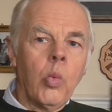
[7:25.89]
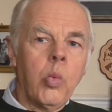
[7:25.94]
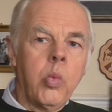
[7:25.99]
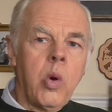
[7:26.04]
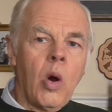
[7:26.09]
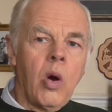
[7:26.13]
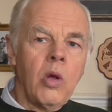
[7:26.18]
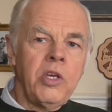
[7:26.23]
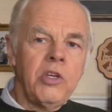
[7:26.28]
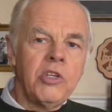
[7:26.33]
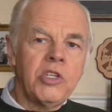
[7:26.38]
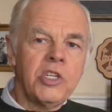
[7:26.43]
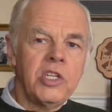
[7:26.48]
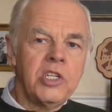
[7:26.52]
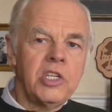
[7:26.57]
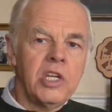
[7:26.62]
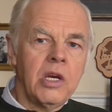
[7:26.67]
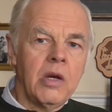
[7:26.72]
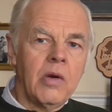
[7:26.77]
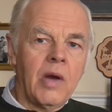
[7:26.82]
what you
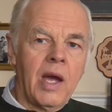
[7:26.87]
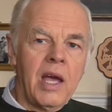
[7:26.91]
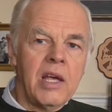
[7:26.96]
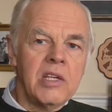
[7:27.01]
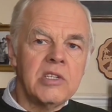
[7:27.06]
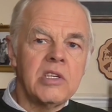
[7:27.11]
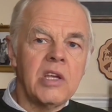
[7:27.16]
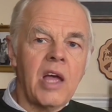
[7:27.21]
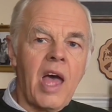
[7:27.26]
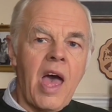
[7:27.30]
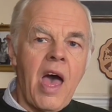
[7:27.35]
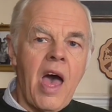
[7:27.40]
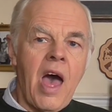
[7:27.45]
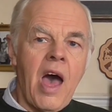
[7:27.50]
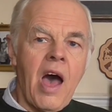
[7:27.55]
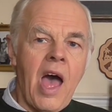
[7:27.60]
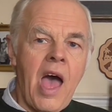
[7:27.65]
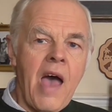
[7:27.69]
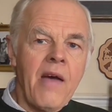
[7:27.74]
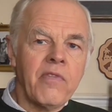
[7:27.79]
should do is
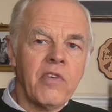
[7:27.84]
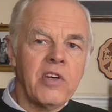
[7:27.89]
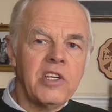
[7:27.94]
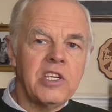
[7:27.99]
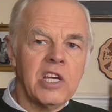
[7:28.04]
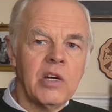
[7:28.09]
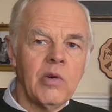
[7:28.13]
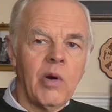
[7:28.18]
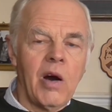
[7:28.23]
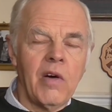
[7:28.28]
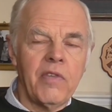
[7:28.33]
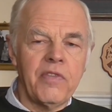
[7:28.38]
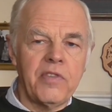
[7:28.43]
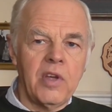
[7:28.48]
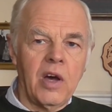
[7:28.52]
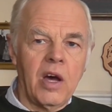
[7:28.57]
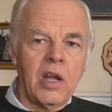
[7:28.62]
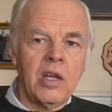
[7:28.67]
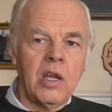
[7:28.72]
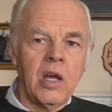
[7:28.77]
every so
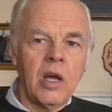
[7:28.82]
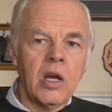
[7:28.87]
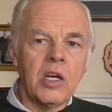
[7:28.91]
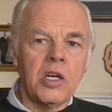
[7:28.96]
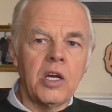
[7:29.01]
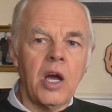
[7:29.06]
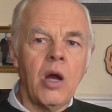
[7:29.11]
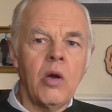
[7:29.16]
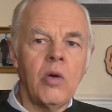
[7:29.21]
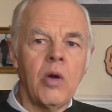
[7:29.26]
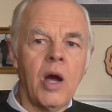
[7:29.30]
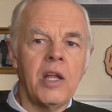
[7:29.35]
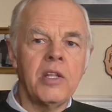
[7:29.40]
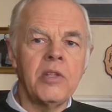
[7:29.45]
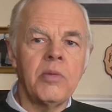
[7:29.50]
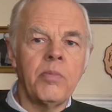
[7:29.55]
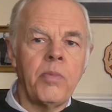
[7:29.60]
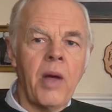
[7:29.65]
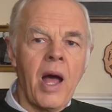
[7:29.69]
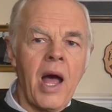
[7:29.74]
often go
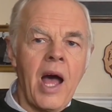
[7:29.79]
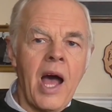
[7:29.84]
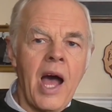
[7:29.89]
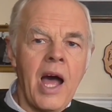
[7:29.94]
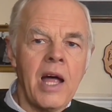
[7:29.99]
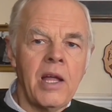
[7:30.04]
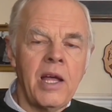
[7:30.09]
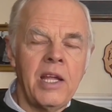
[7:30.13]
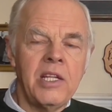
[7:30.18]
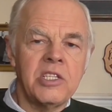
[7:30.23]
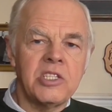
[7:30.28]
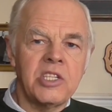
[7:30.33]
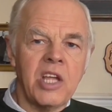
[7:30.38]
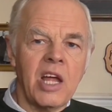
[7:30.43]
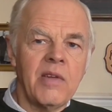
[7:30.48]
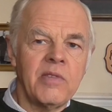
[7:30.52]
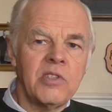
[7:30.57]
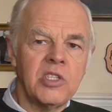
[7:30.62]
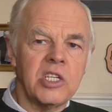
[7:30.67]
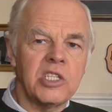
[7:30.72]
and uh,
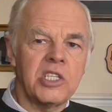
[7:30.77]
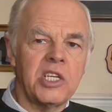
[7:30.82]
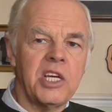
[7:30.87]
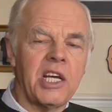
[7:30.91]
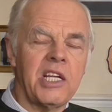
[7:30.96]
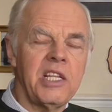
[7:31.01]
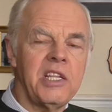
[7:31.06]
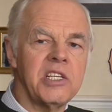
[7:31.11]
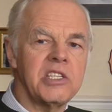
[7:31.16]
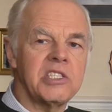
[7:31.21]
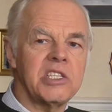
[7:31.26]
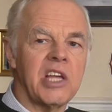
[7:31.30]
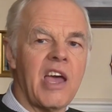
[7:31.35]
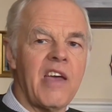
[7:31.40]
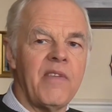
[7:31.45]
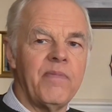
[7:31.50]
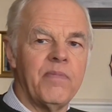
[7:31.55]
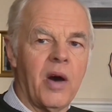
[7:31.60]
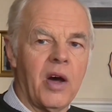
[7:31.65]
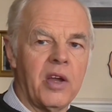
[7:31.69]
instead of just clicking the
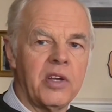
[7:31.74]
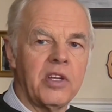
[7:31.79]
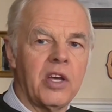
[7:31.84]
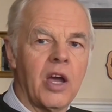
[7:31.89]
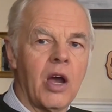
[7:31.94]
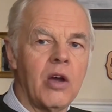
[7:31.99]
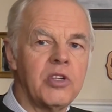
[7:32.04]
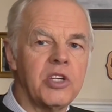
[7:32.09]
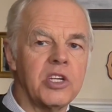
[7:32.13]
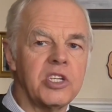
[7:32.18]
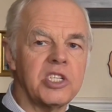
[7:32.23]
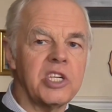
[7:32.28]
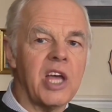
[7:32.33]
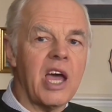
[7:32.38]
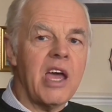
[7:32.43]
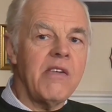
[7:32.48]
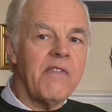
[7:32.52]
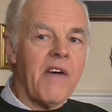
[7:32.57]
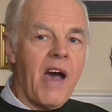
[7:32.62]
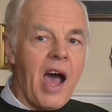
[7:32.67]
save button go to
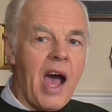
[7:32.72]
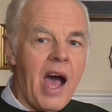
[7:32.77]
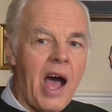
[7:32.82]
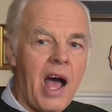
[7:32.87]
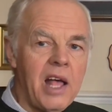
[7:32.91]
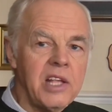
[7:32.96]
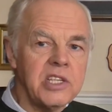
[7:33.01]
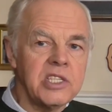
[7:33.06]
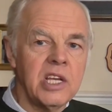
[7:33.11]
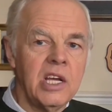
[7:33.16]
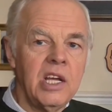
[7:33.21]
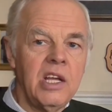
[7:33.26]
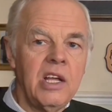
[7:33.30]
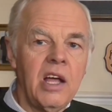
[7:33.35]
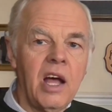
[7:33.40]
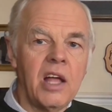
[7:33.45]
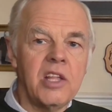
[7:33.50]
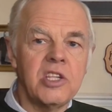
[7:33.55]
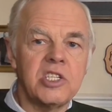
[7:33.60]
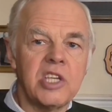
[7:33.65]
save as
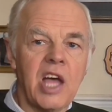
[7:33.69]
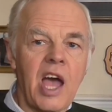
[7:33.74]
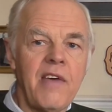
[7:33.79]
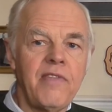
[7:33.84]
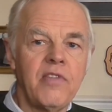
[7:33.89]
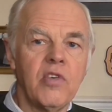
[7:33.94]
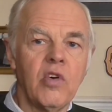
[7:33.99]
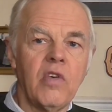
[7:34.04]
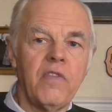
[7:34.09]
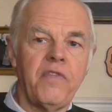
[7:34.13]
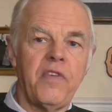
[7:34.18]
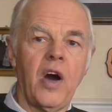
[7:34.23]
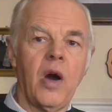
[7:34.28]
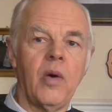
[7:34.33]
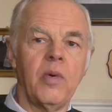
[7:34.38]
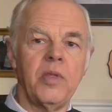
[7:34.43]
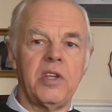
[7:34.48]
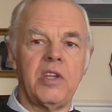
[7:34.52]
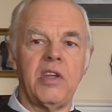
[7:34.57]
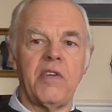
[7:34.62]
and save your
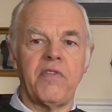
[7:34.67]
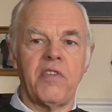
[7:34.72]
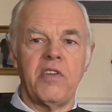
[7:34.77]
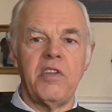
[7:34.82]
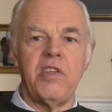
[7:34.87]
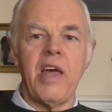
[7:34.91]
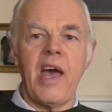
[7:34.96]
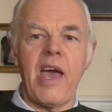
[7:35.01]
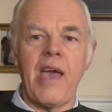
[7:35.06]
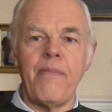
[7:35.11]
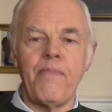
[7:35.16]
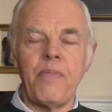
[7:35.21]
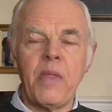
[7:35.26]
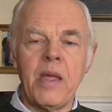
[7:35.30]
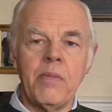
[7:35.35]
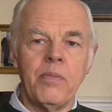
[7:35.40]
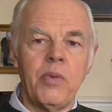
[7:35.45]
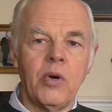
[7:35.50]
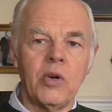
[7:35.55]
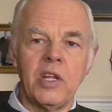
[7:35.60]
file with a different name
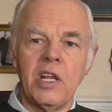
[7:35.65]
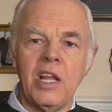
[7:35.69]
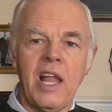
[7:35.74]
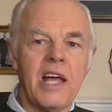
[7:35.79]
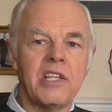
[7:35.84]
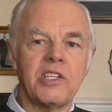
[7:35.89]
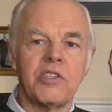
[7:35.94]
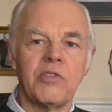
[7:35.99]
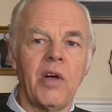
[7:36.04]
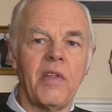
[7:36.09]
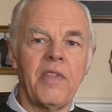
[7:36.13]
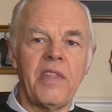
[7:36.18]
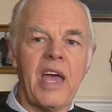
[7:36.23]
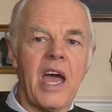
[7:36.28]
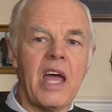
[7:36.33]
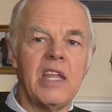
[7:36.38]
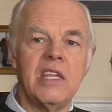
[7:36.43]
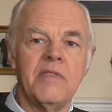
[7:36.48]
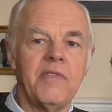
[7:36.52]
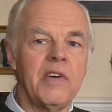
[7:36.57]
put a letter on
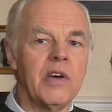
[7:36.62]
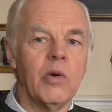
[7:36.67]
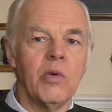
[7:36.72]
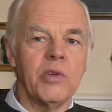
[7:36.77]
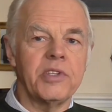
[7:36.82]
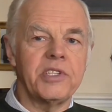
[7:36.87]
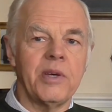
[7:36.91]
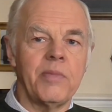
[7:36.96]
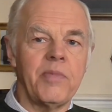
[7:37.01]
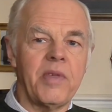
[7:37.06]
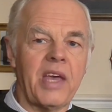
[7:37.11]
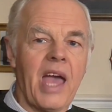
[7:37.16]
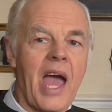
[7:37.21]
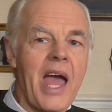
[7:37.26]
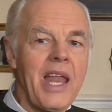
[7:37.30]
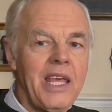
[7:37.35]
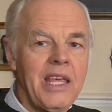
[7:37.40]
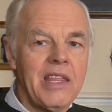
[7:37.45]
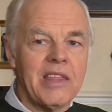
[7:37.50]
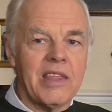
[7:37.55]
the end of it or something
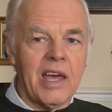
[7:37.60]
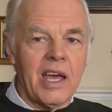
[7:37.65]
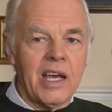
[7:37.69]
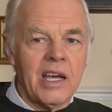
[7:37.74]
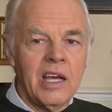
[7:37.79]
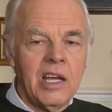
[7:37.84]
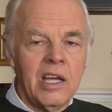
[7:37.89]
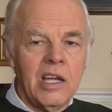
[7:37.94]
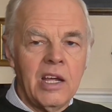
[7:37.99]
anything